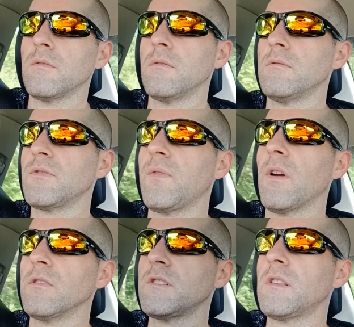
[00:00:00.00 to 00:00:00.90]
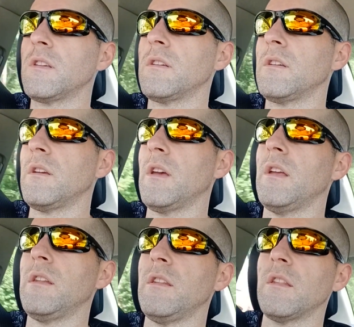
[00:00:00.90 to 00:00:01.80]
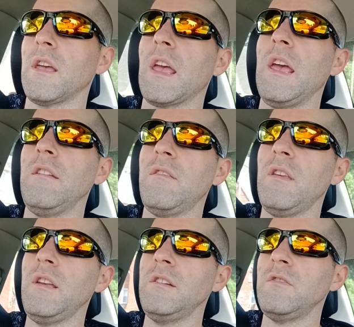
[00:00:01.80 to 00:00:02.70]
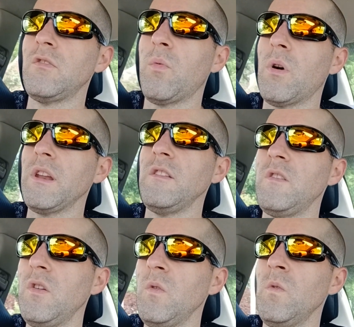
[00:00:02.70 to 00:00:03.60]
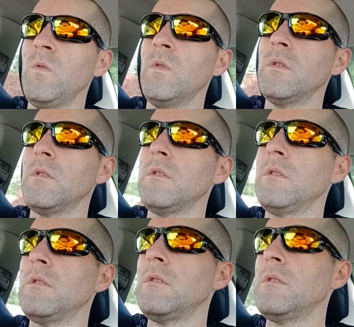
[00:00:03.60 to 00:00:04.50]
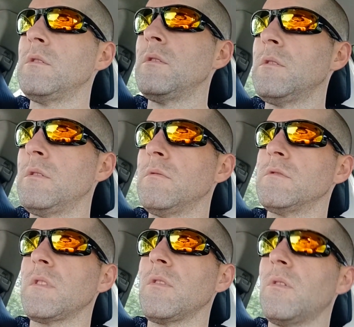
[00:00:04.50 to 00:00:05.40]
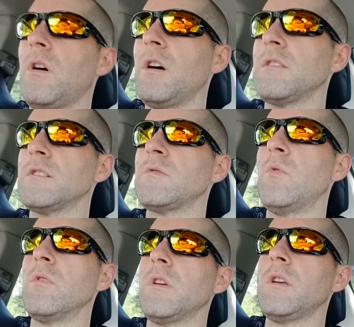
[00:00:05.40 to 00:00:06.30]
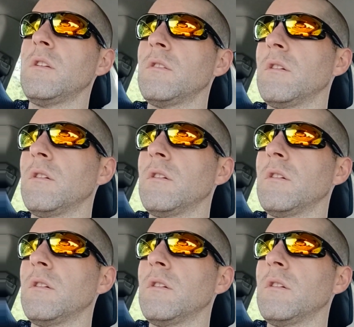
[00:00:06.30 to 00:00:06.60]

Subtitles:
was first in like 1822. It was a little hot this morning.